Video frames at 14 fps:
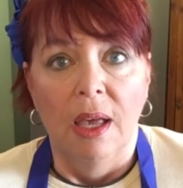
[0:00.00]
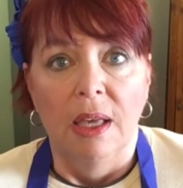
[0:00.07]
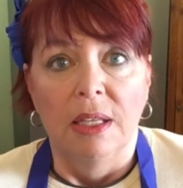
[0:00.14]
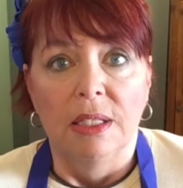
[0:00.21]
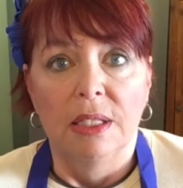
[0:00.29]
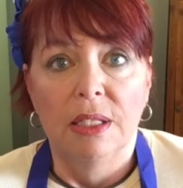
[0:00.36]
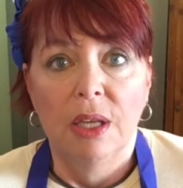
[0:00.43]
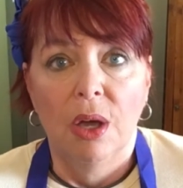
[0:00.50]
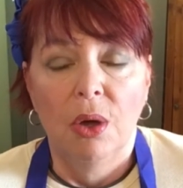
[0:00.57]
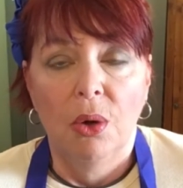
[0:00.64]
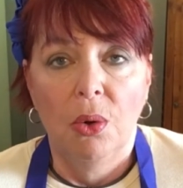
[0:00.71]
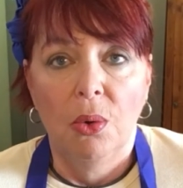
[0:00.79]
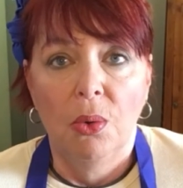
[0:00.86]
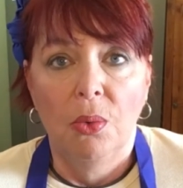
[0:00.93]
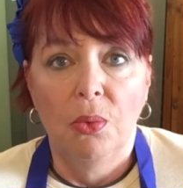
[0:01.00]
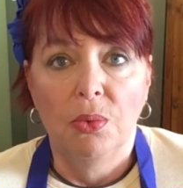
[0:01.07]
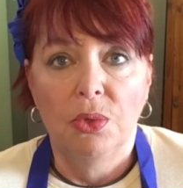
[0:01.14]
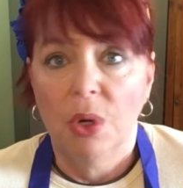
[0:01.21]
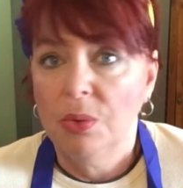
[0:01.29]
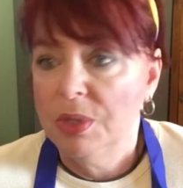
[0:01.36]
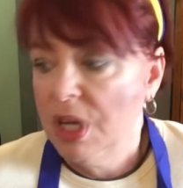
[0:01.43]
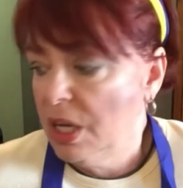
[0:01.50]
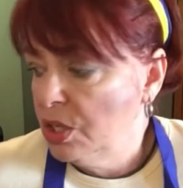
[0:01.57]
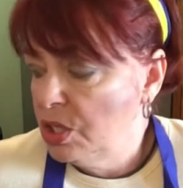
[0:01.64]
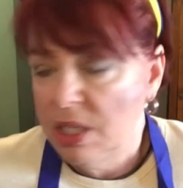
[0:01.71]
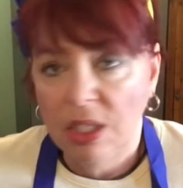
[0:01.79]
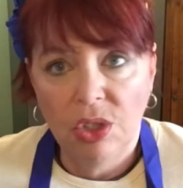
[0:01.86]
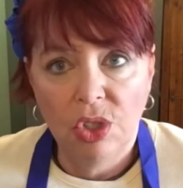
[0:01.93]
So don't touch
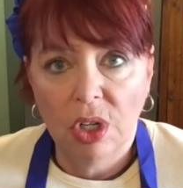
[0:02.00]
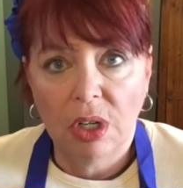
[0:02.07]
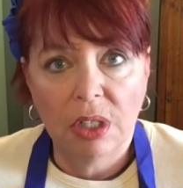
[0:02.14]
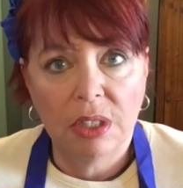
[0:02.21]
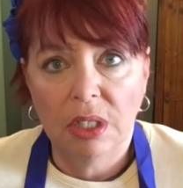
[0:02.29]
these jars